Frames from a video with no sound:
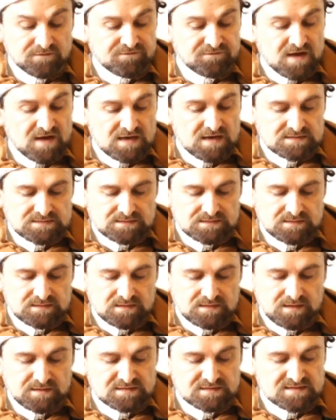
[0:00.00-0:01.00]
In fact,
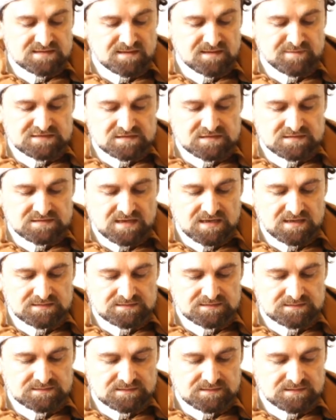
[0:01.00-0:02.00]
in Islamic
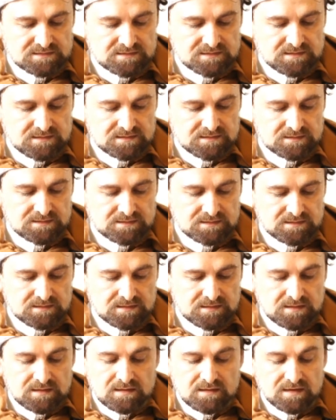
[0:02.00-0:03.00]
societies,
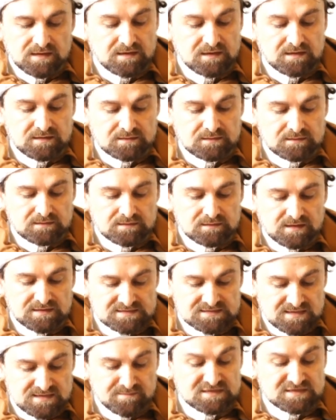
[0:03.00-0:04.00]
eh, in,
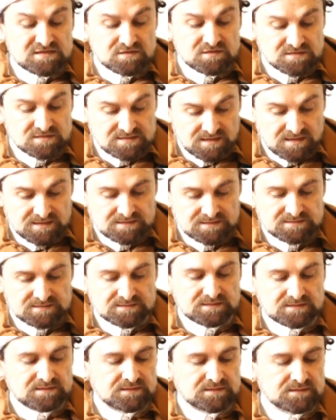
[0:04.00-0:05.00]
in Islamic
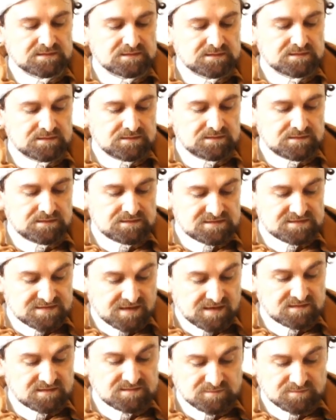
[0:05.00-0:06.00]
society,
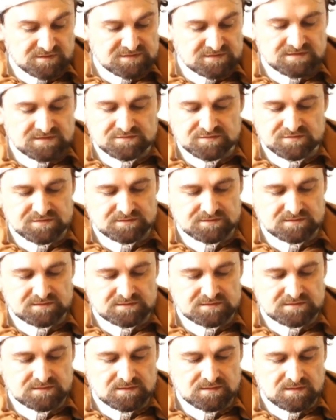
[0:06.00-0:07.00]
charitable
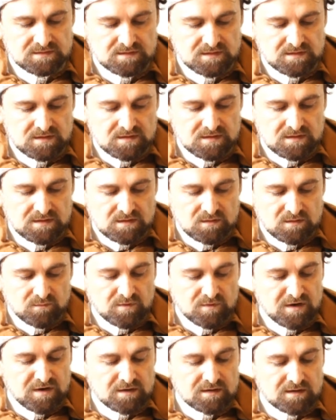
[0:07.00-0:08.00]
institutions
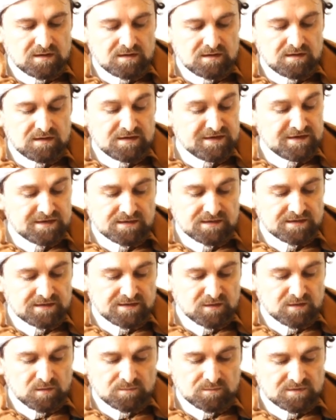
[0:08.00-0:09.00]
were
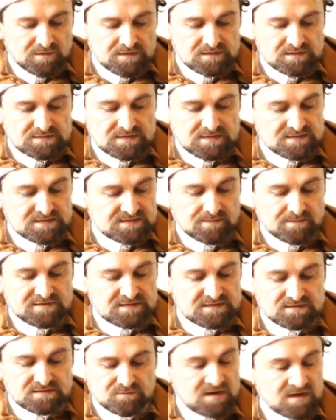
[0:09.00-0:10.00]
nearly always
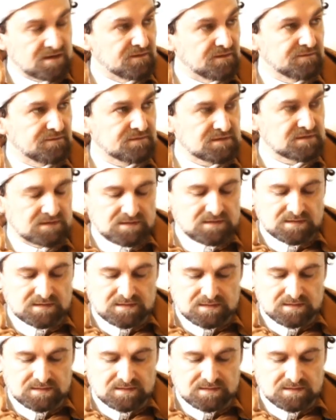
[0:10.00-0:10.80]
established as wakafs.